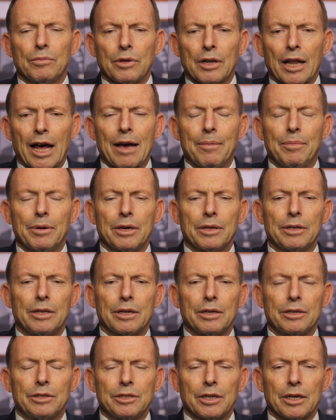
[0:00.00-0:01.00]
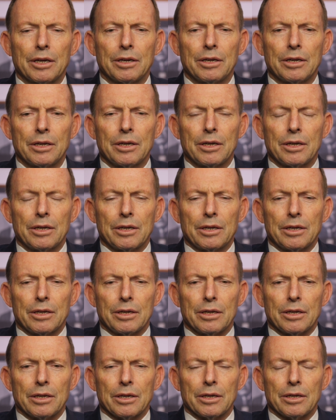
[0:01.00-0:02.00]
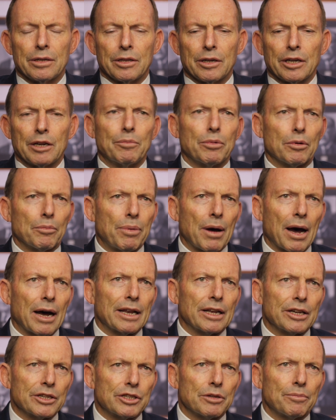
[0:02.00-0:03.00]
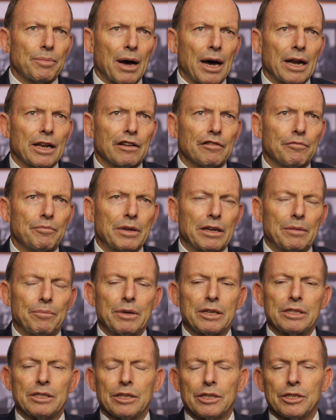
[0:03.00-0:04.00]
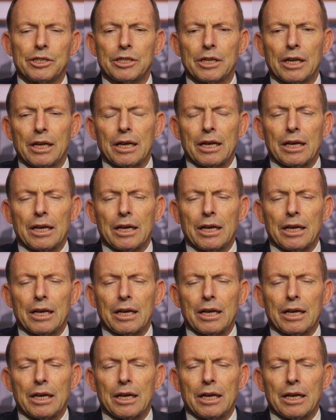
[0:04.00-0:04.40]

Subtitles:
Labor that the Liberal Party is the party of big business.